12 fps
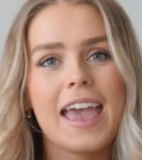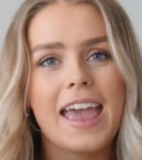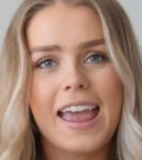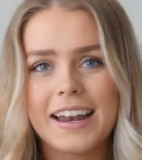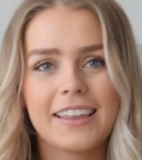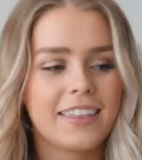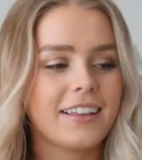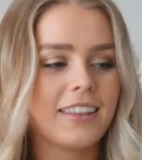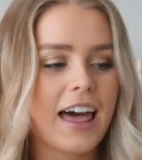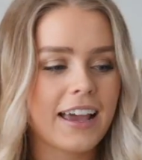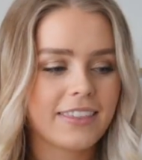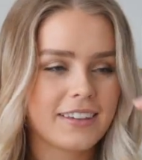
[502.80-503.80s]
anything
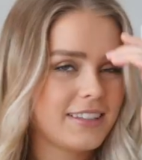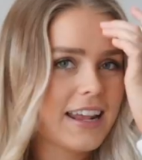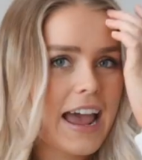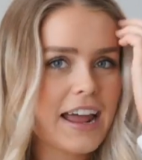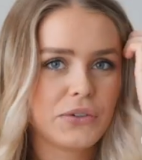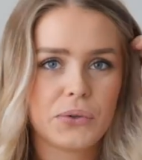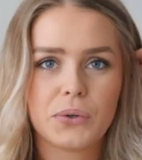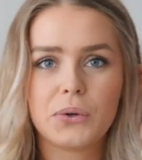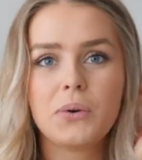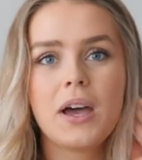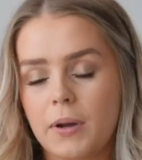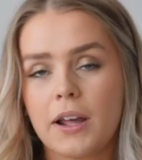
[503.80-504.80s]
like this at
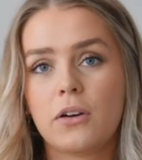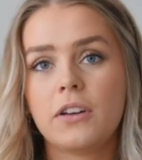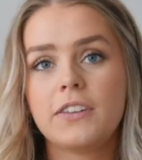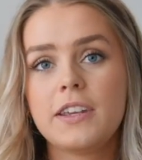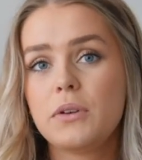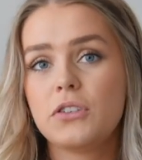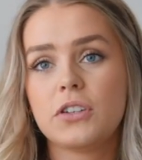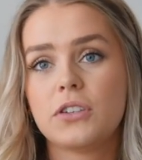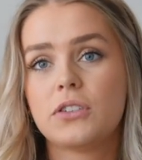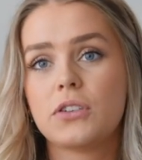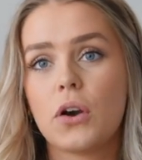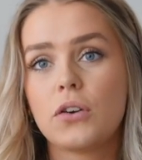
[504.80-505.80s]
all, but I honestly was
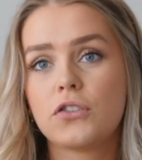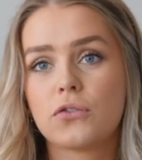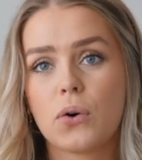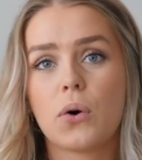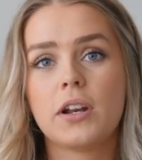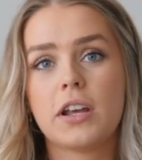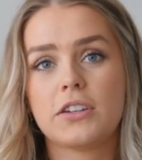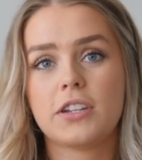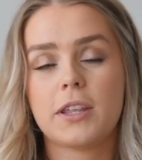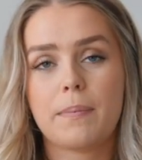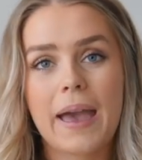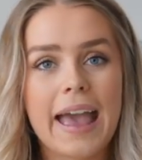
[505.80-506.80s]
just so drawn
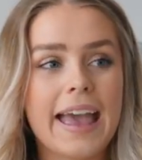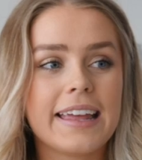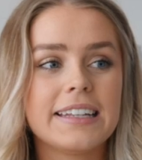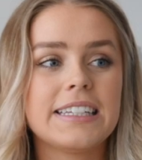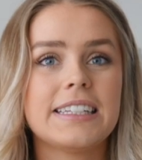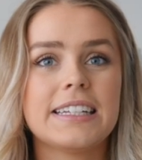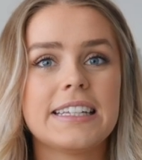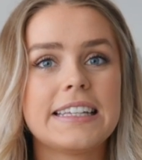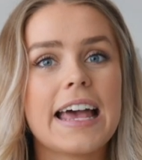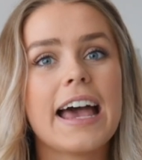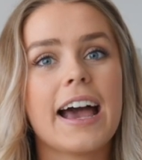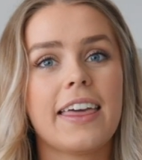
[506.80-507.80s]
to the pants in this
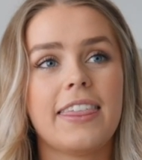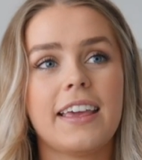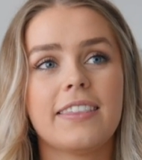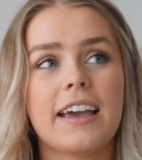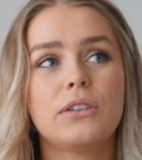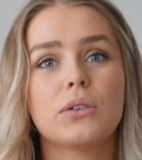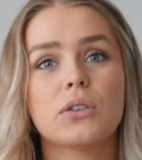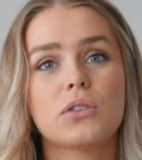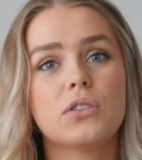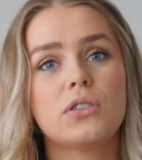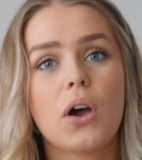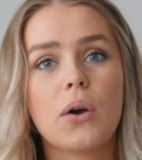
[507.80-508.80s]
set. I think they look
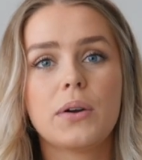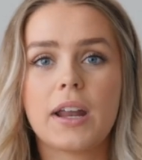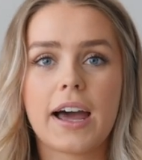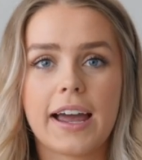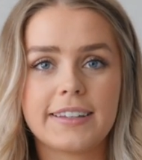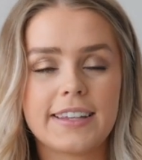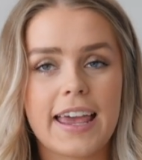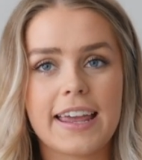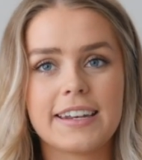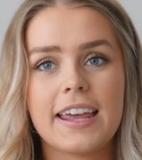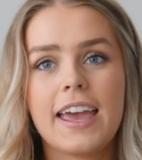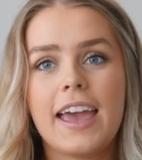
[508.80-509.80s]
so nice,
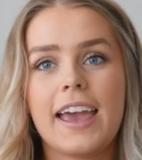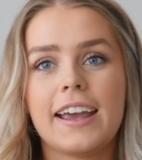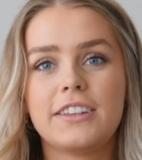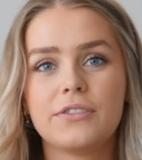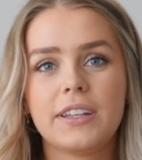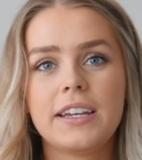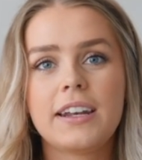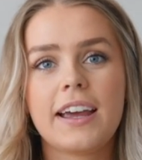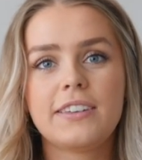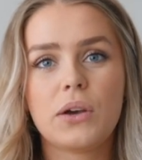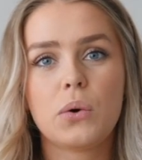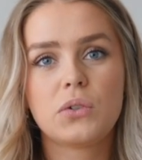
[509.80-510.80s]
and it's a really
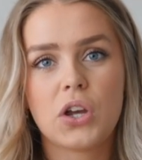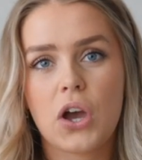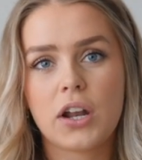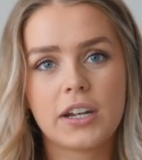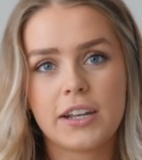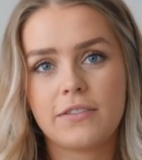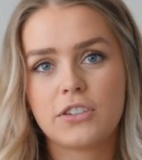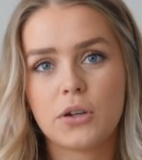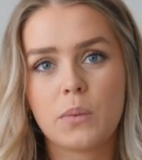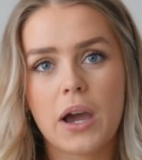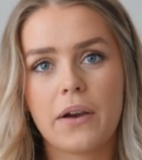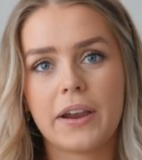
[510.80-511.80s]
nice alternative
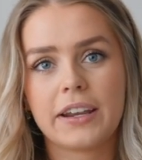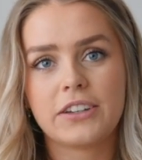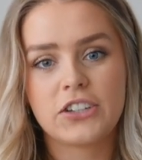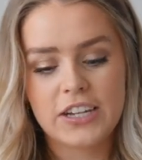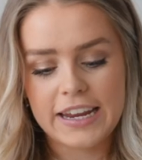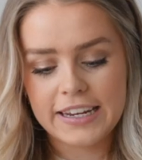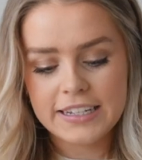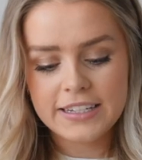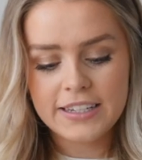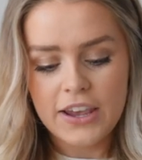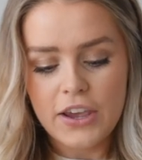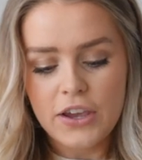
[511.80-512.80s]
to wearing jeans.